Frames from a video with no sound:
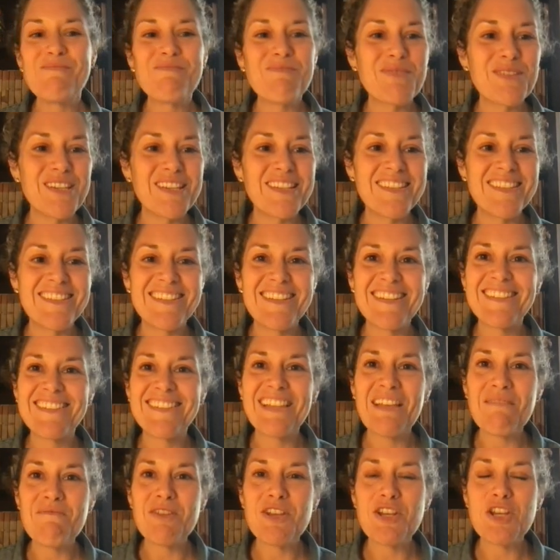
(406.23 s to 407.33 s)
Please just
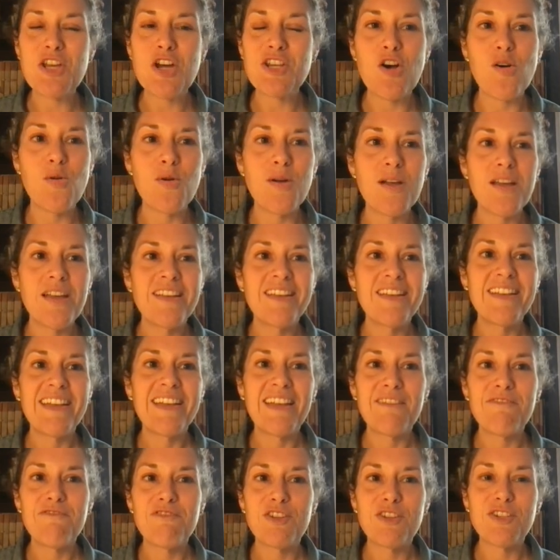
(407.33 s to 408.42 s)
let me know
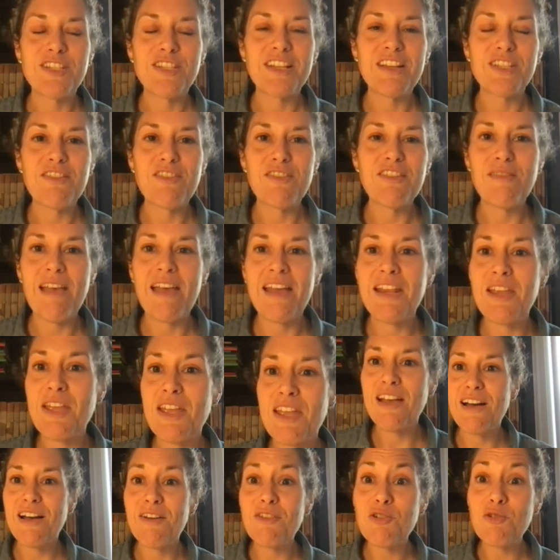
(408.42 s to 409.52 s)
if there's
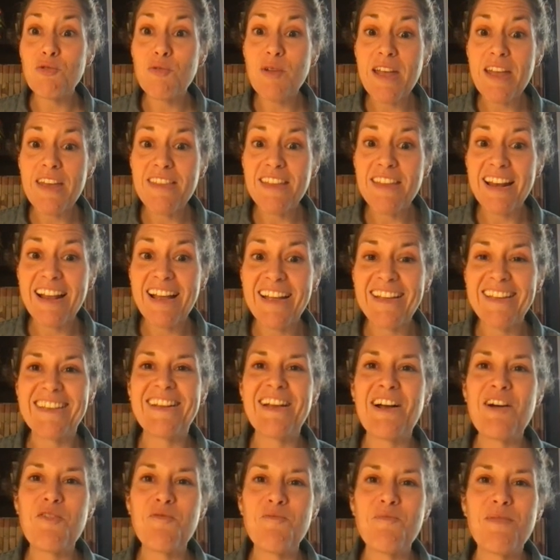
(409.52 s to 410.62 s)
any other way that I can
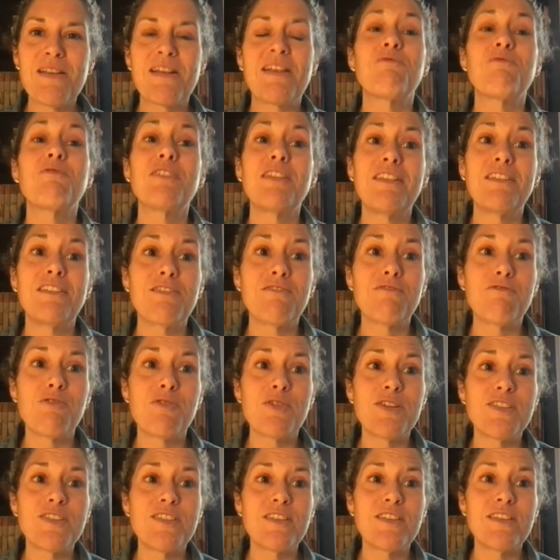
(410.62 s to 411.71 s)
help, and I really look
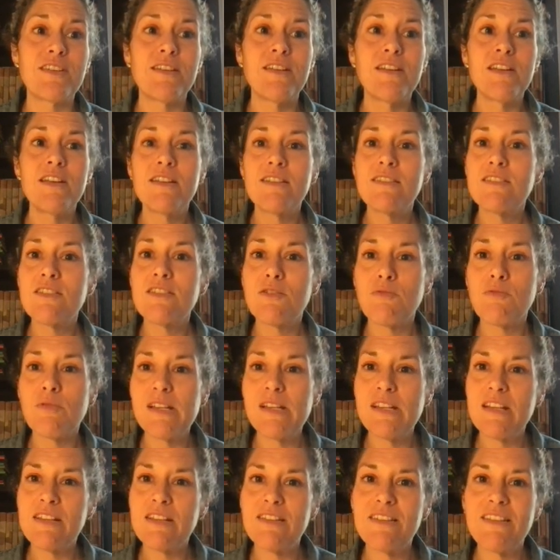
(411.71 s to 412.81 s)
forward to
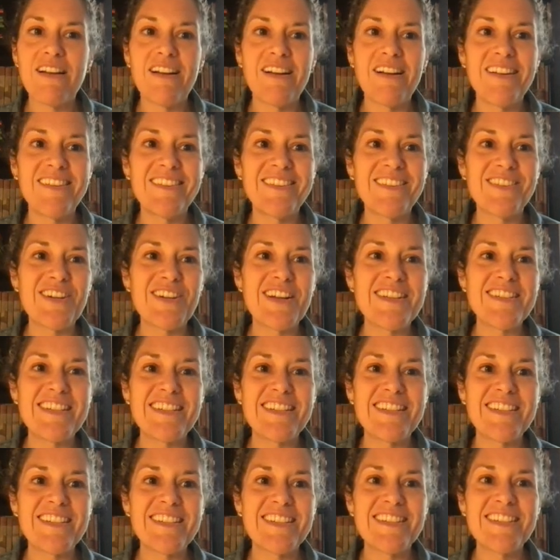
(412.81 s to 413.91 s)
reading your
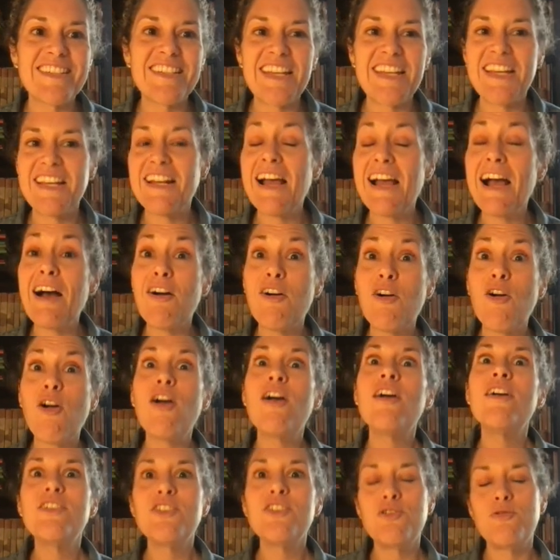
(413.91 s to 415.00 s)
ideas and seeing how
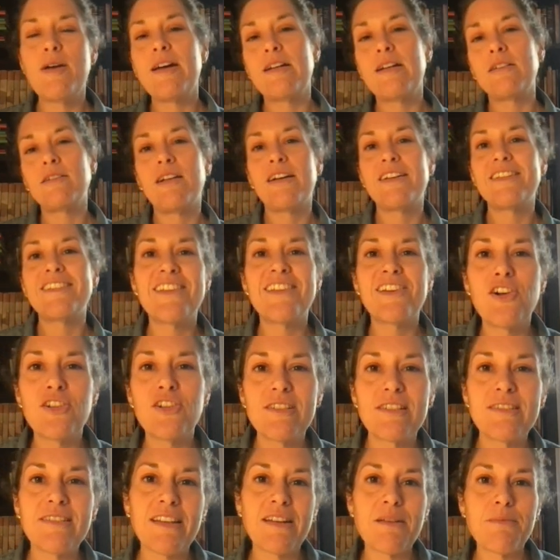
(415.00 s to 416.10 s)
you analyze They Called
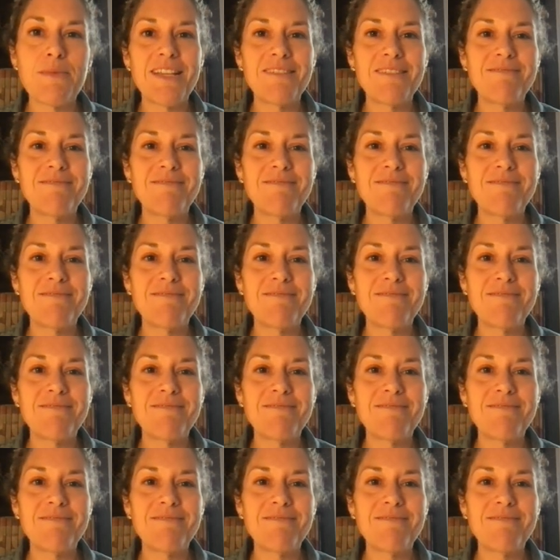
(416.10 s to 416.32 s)
Us Enemy.